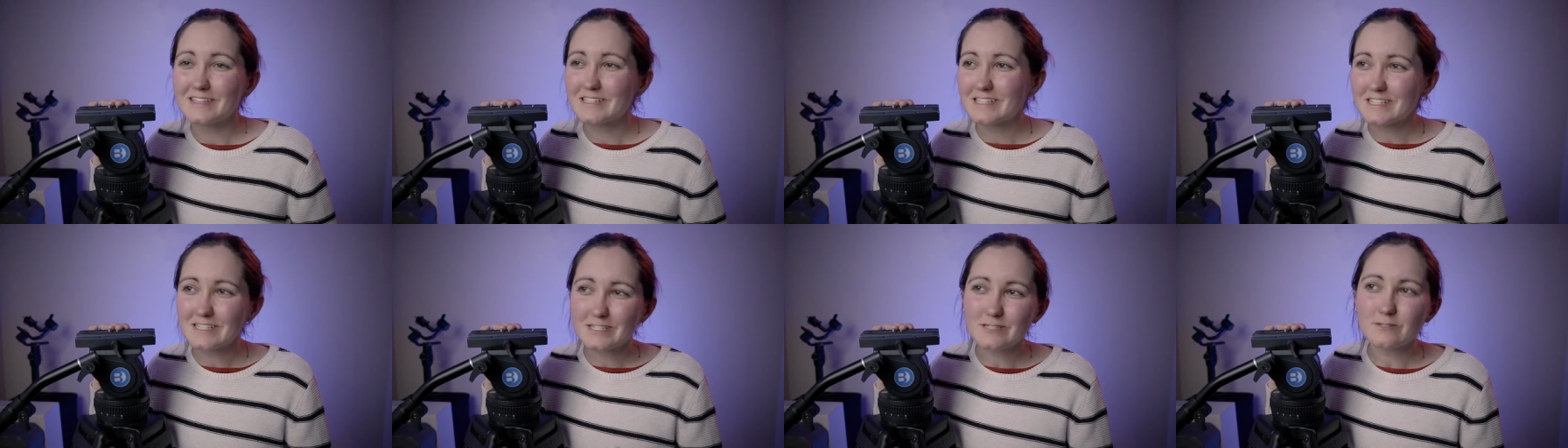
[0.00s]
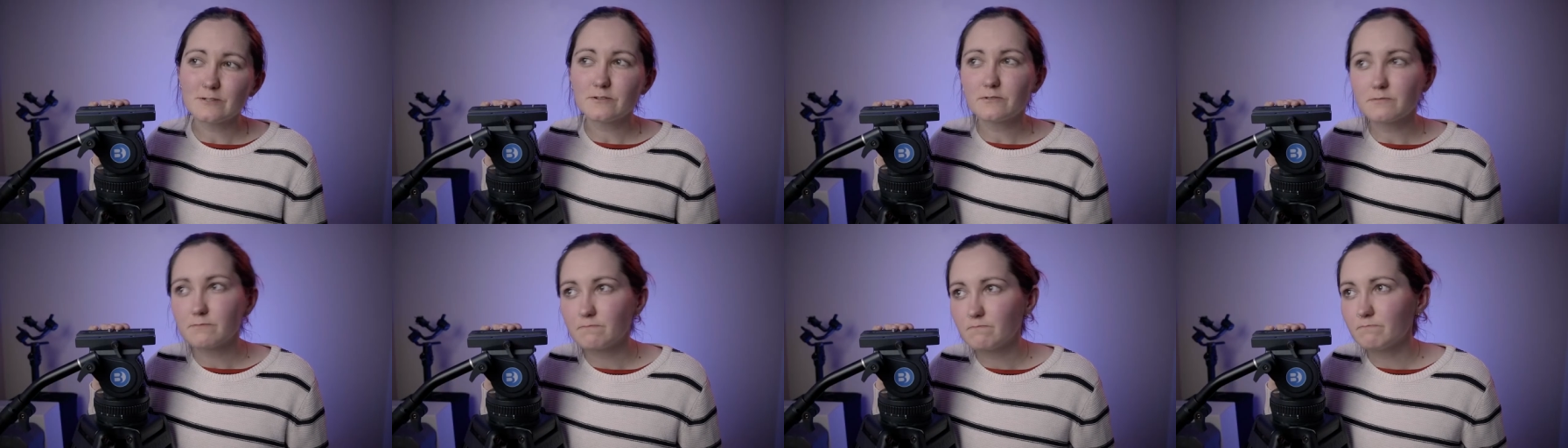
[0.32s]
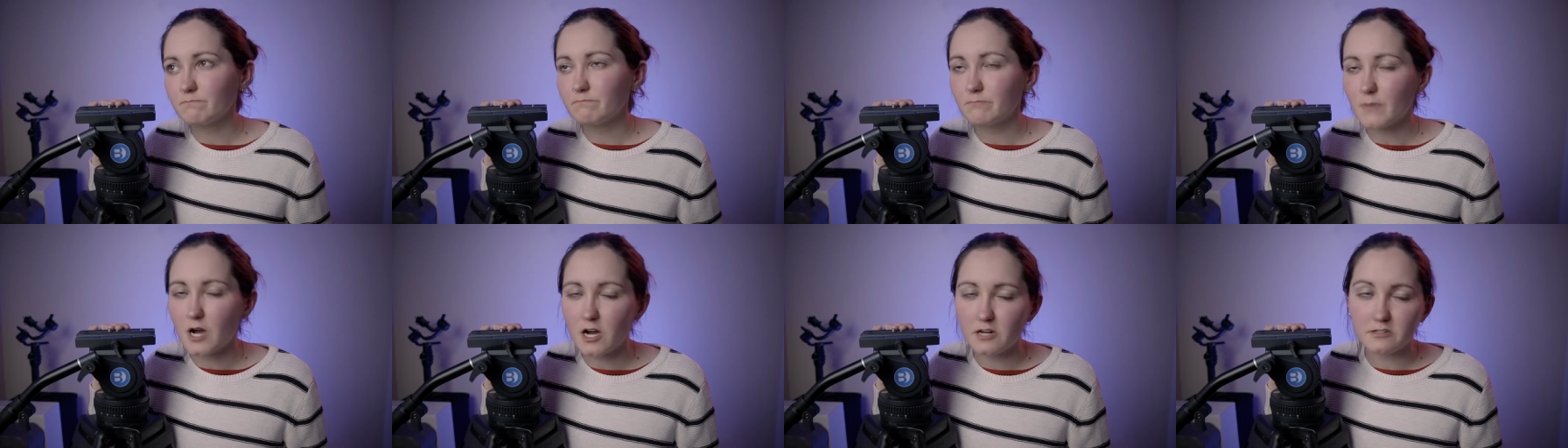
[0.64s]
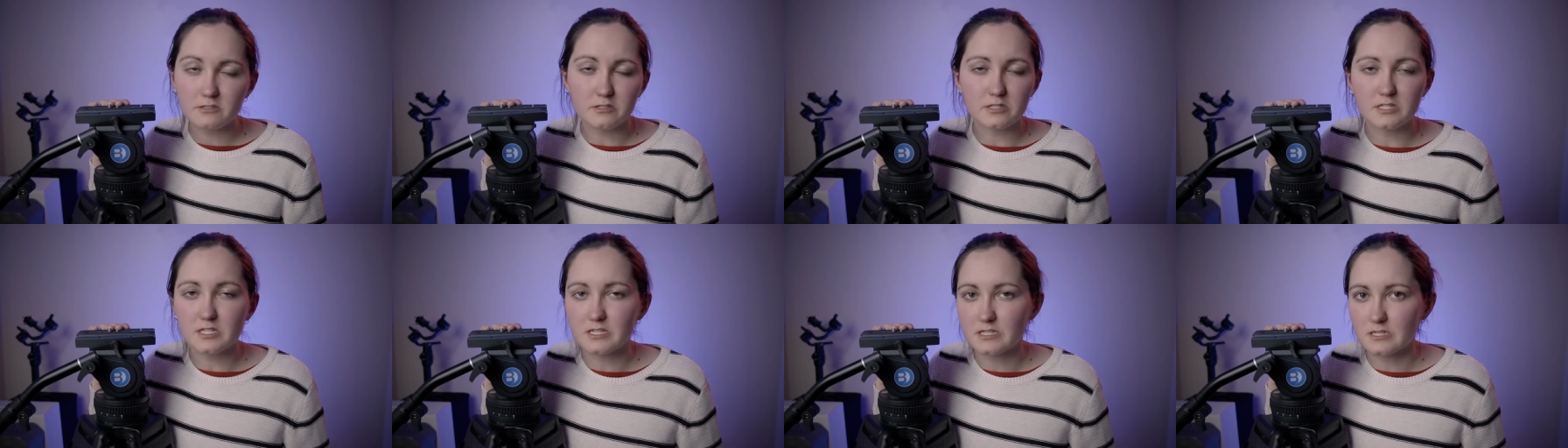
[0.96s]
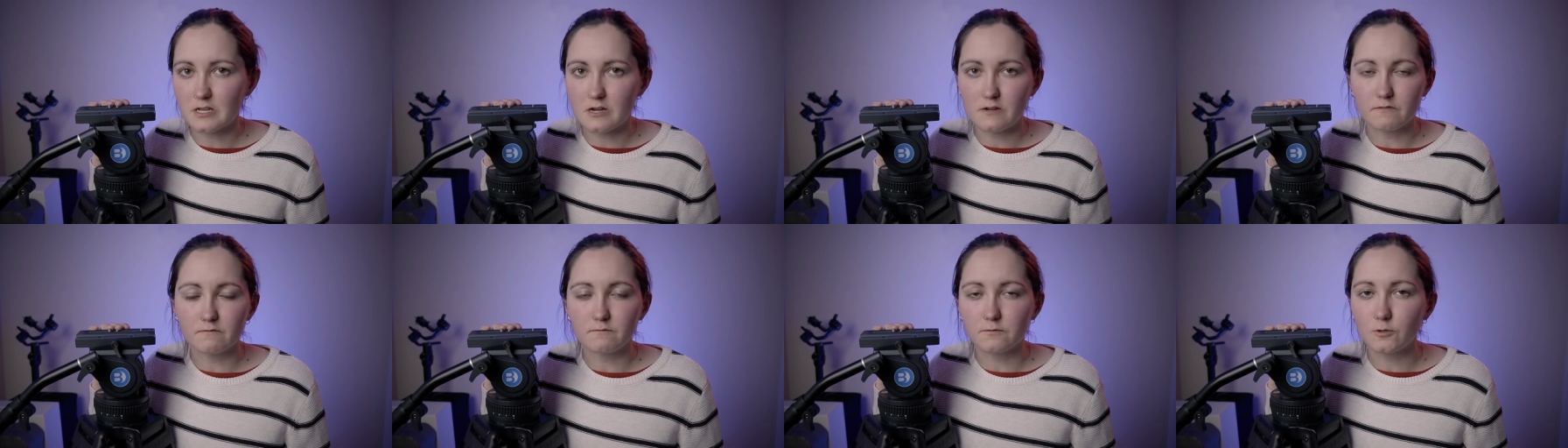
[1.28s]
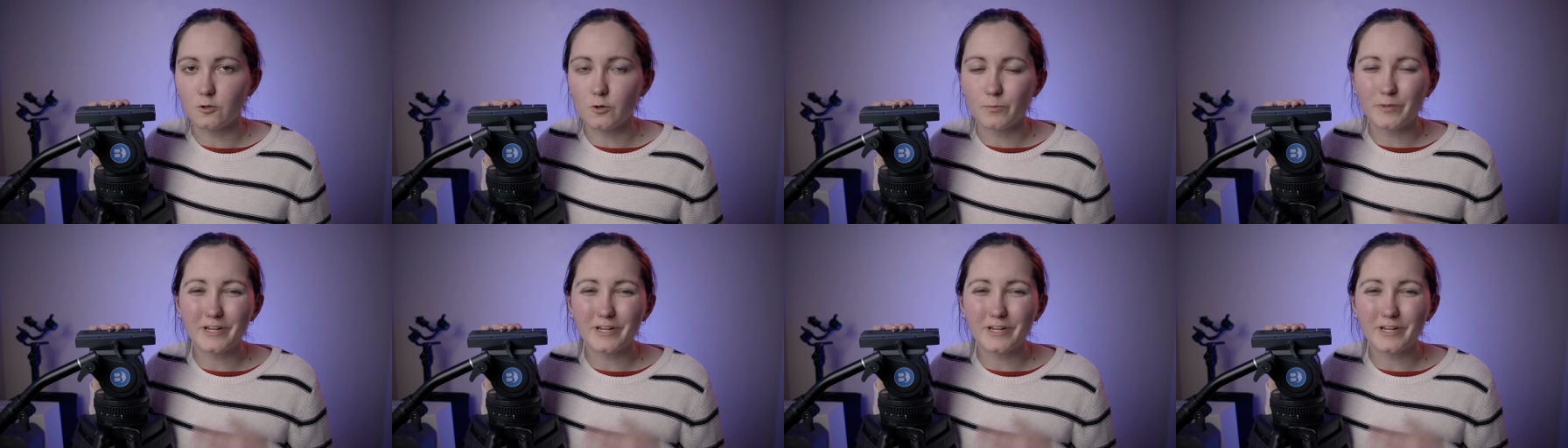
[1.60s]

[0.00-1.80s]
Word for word: This is a minor design flaw,